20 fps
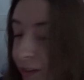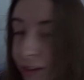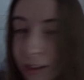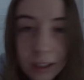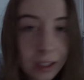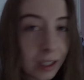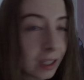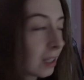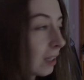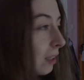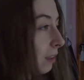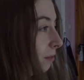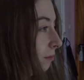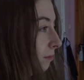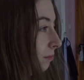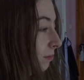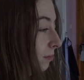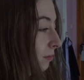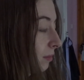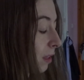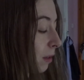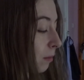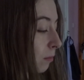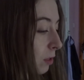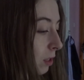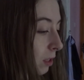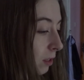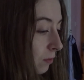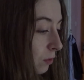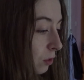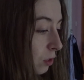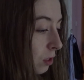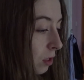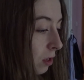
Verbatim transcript: So yeah, I'm kind of just